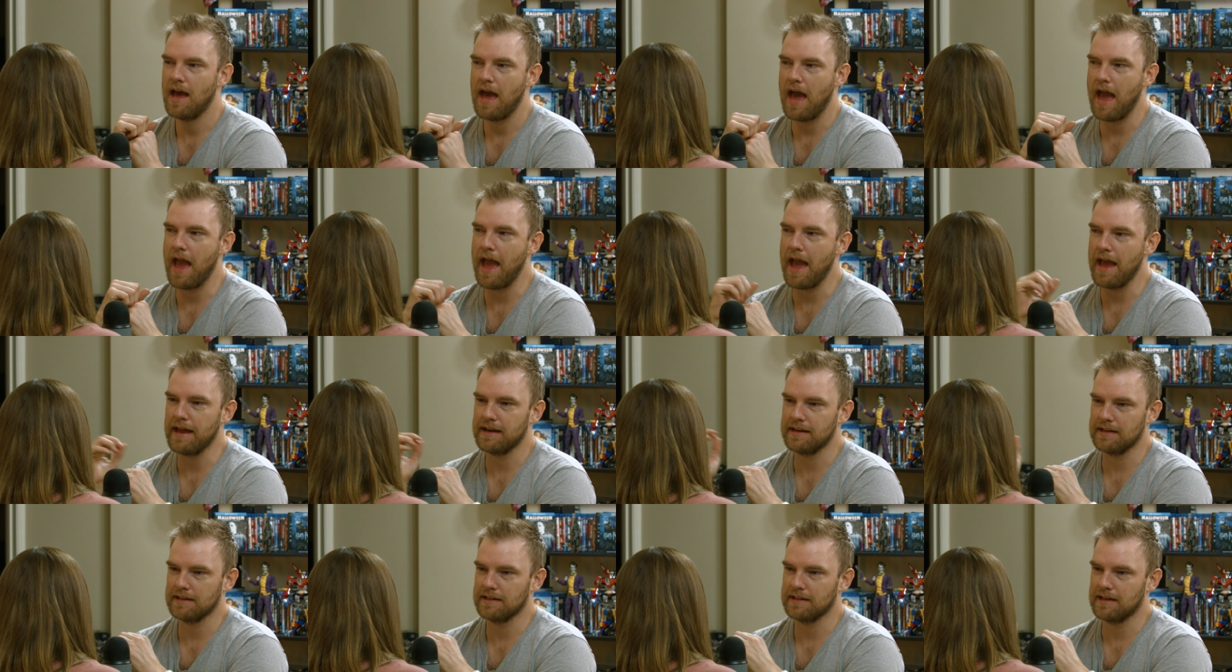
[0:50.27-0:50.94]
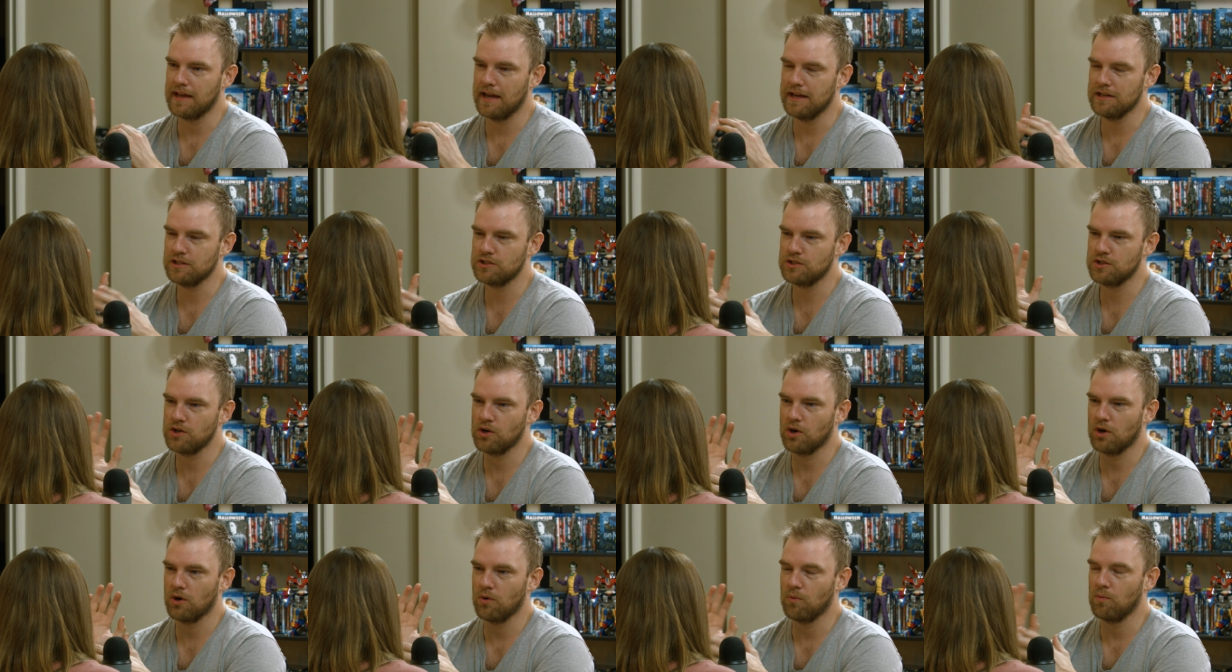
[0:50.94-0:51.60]
And in case
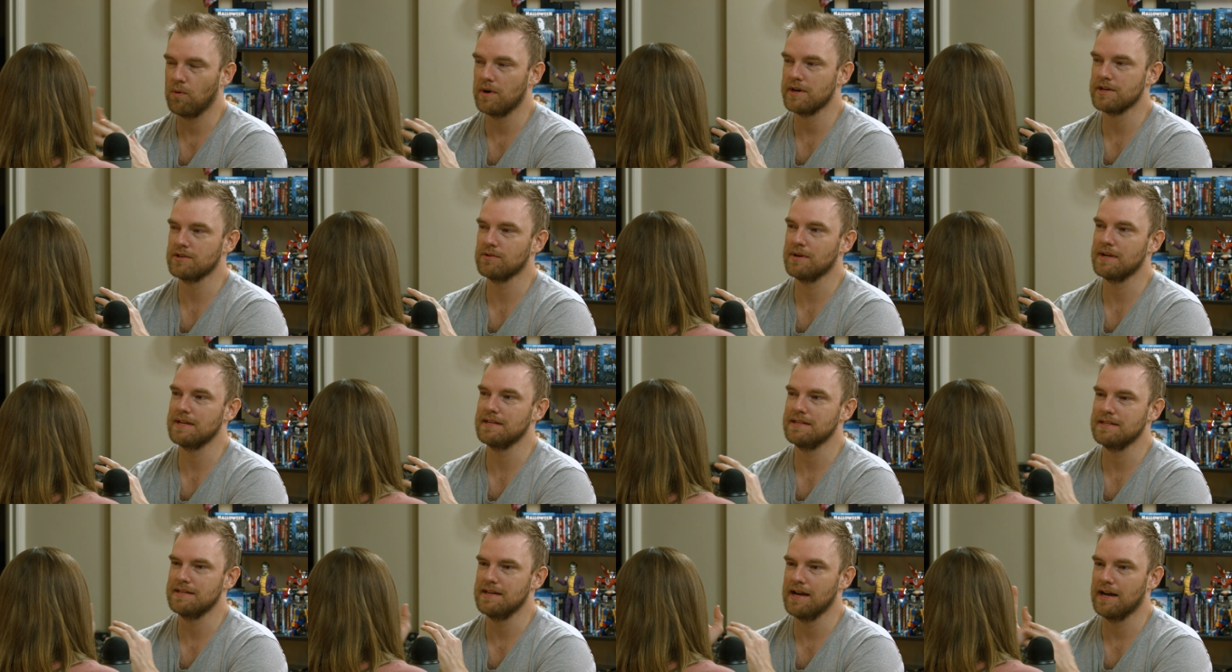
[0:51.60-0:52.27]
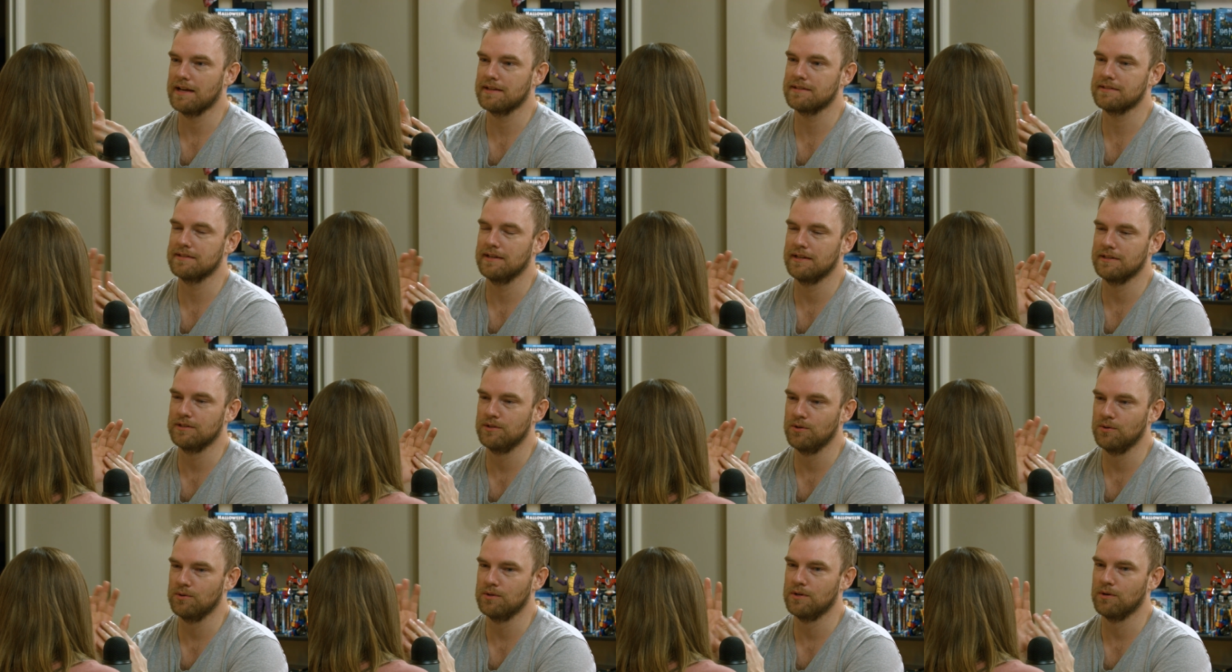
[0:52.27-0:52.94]
you're wondering, yes, they
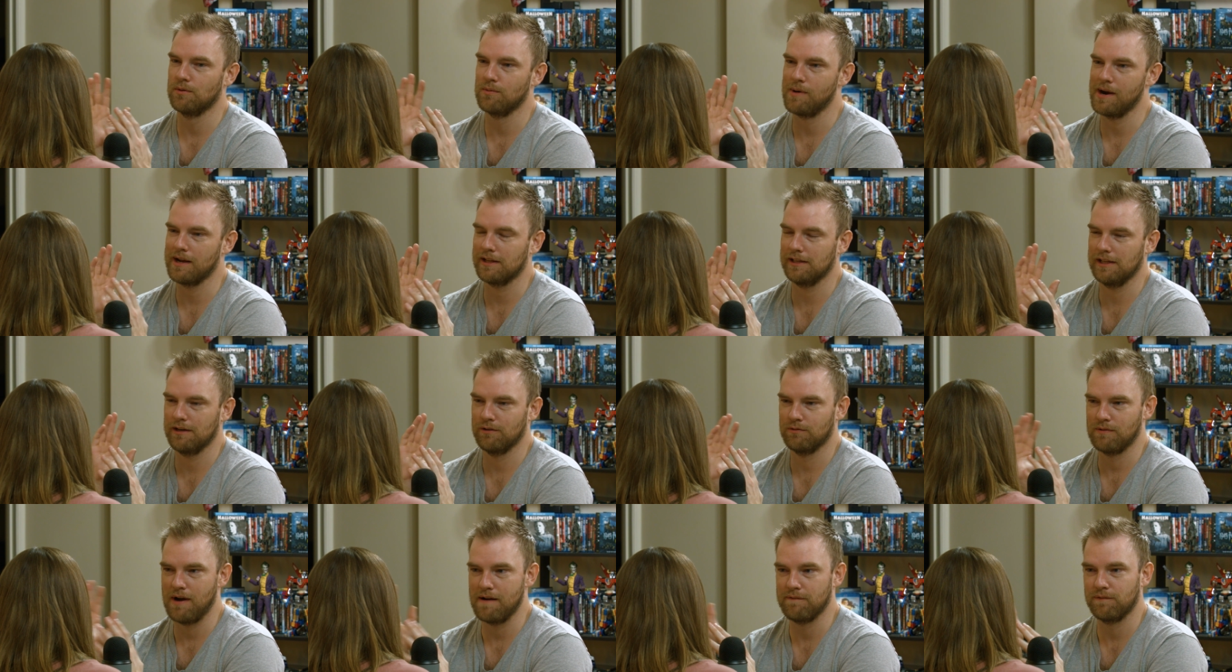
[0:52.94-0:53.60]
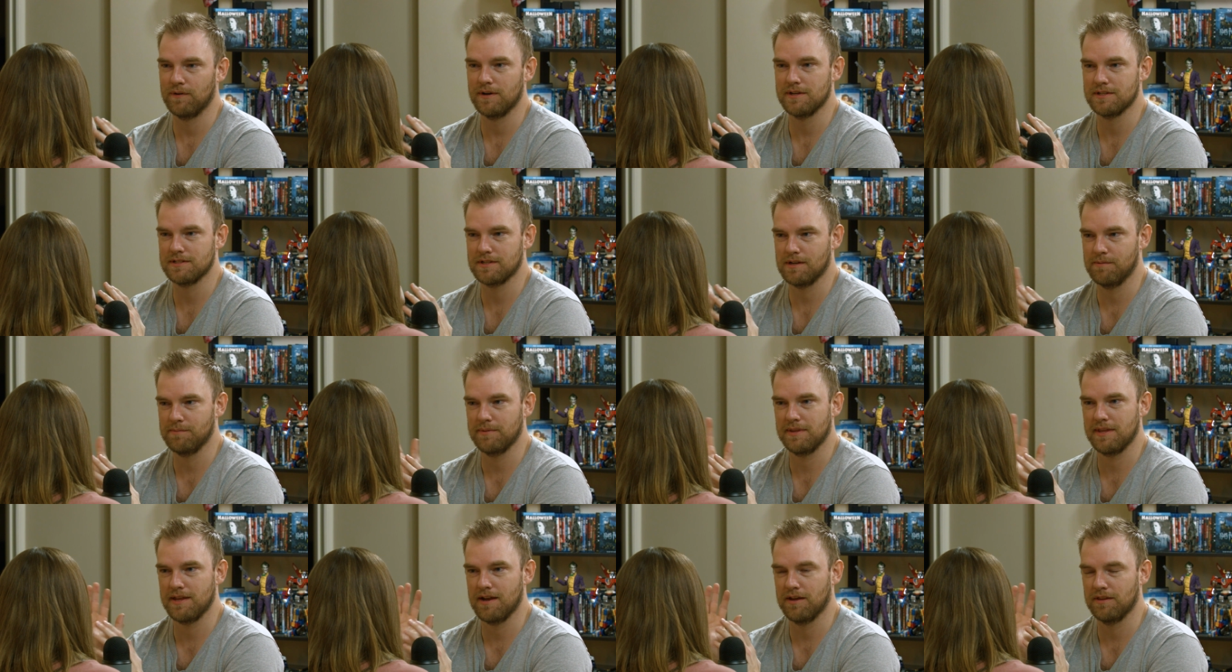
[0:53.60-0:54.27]
do directly reference some
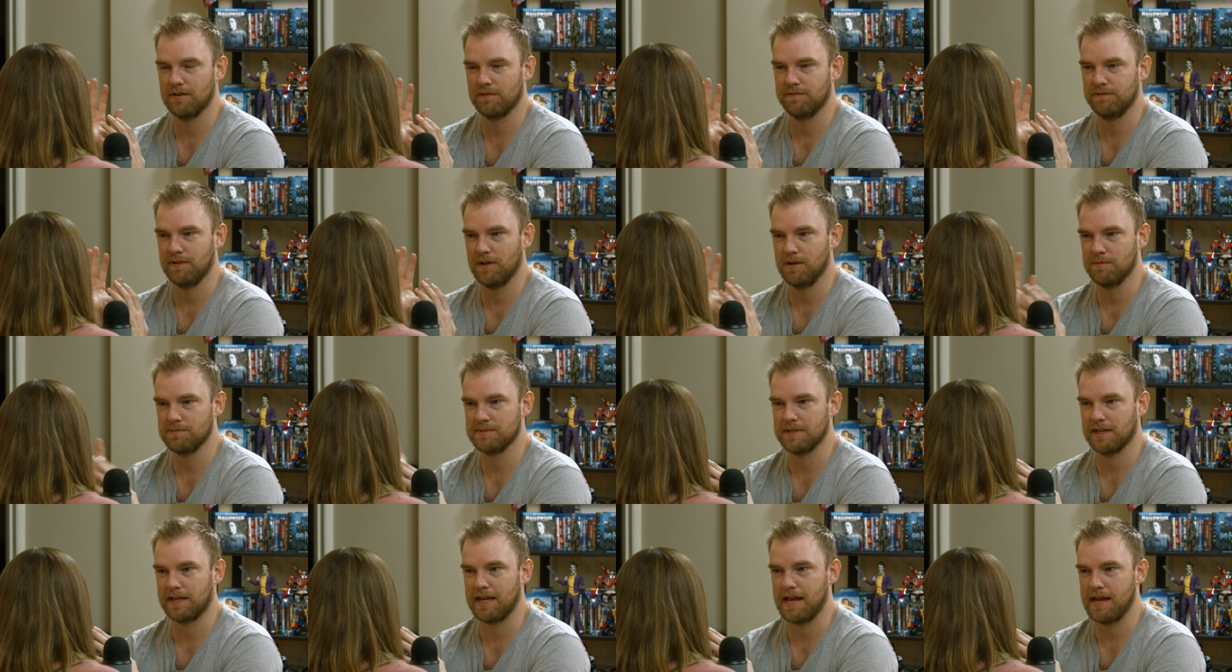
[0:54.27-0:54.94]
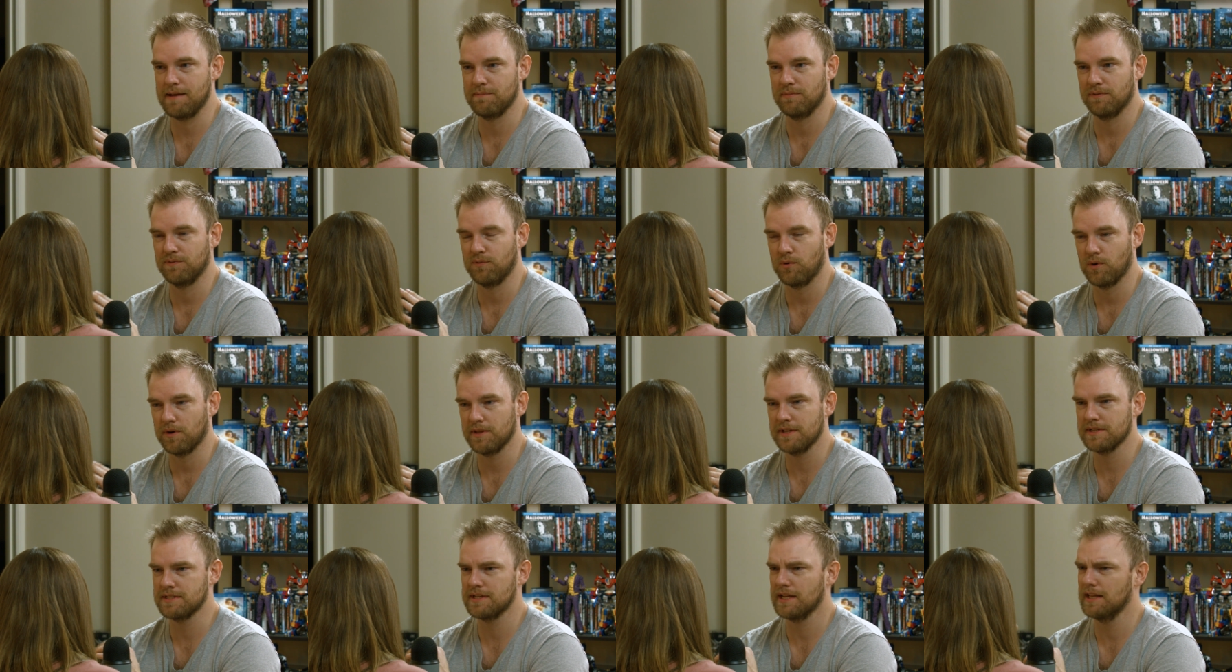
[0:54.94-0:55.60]
of the other films that came before
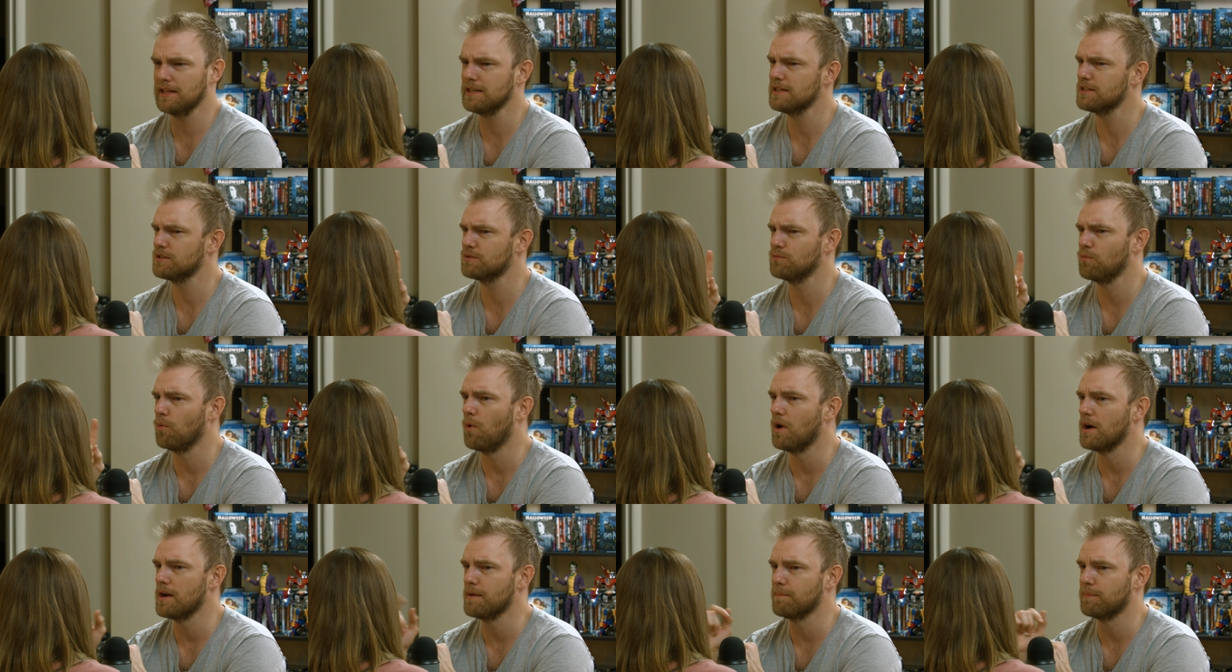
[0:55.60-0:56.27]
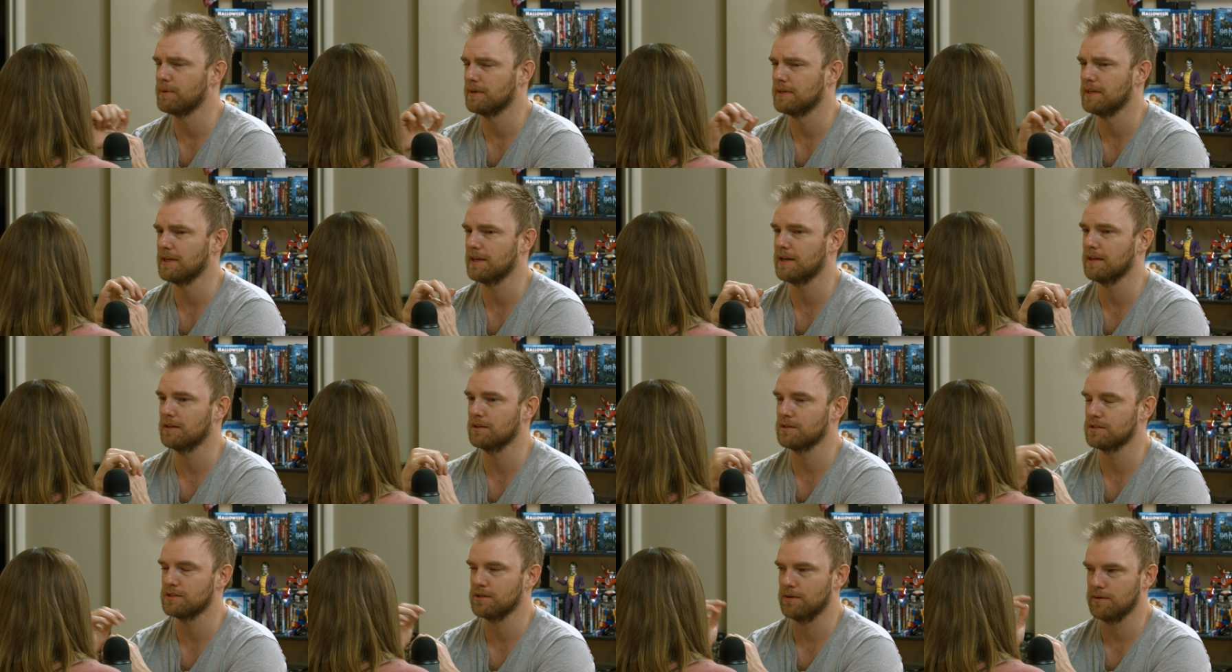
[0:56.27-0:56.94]
this. At least one in
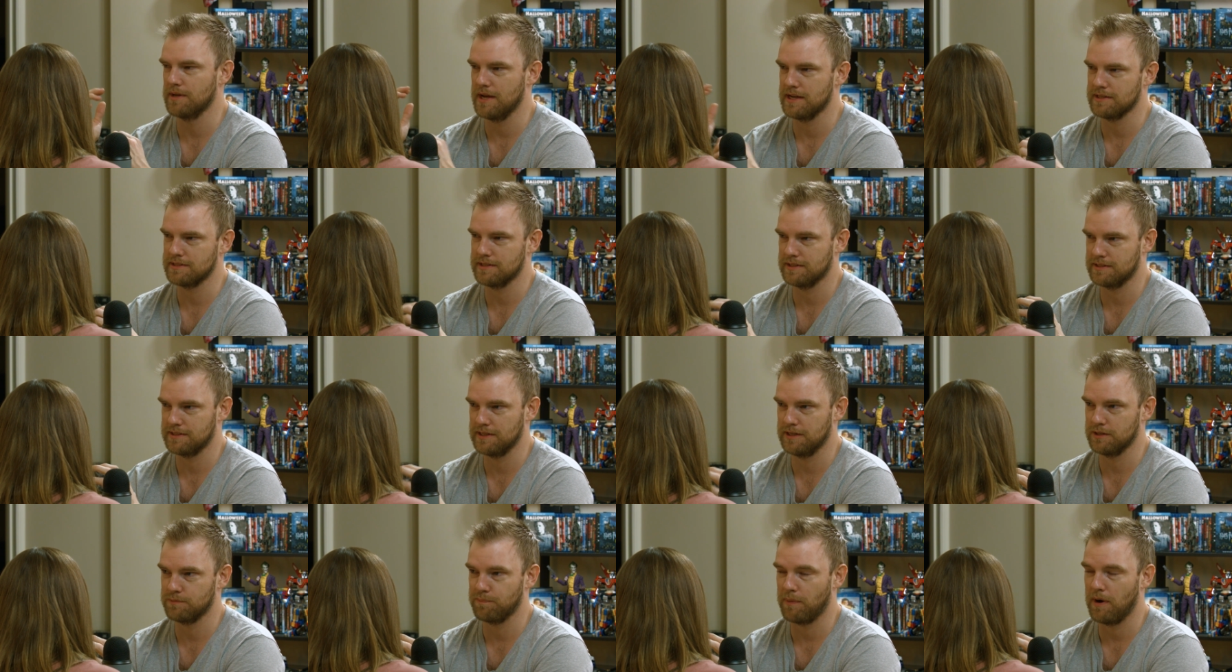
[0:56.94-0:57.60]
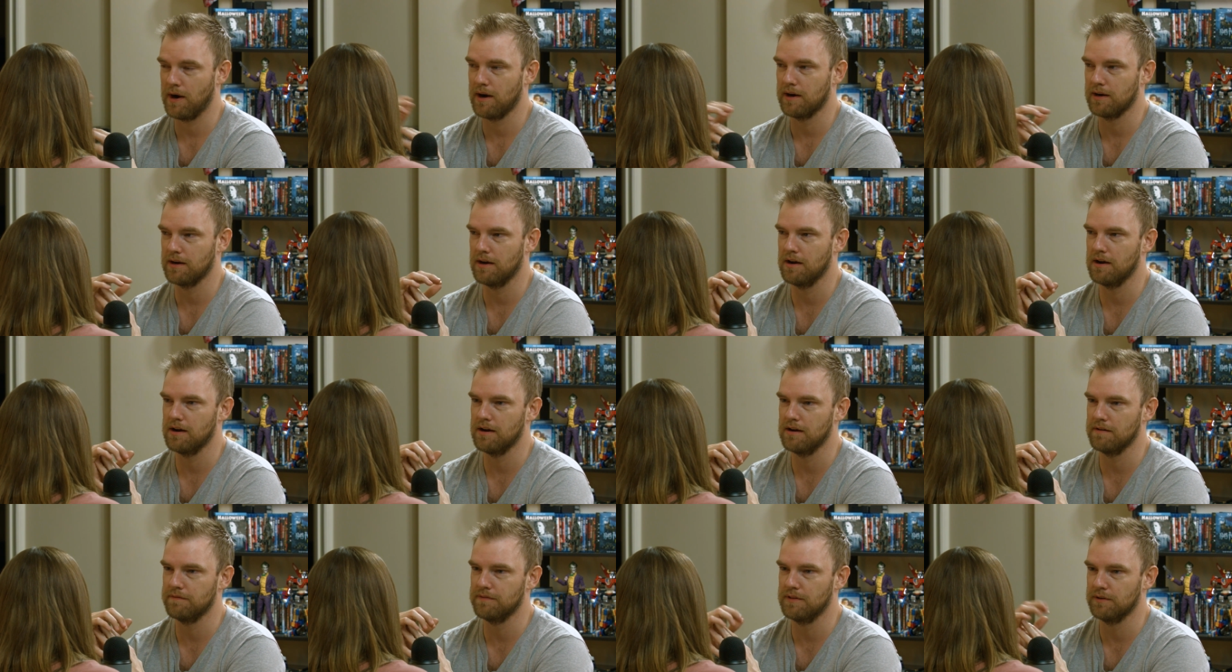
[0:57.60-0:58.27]
particular. So yes, this is part
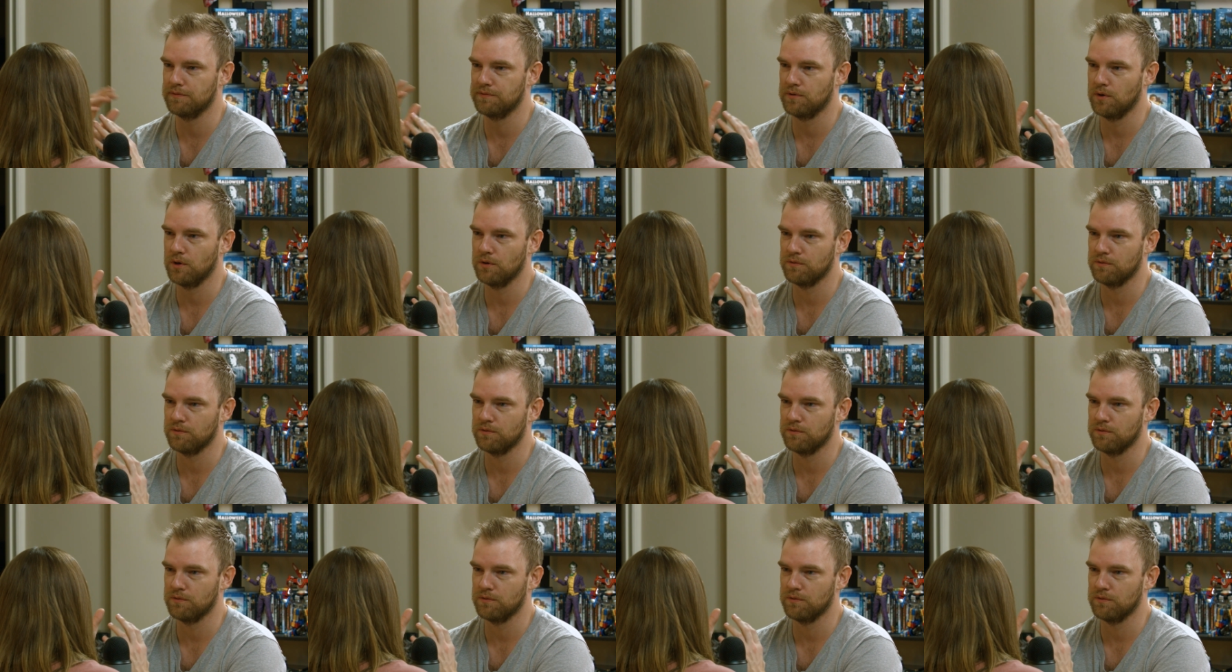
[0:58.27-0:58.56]
of the full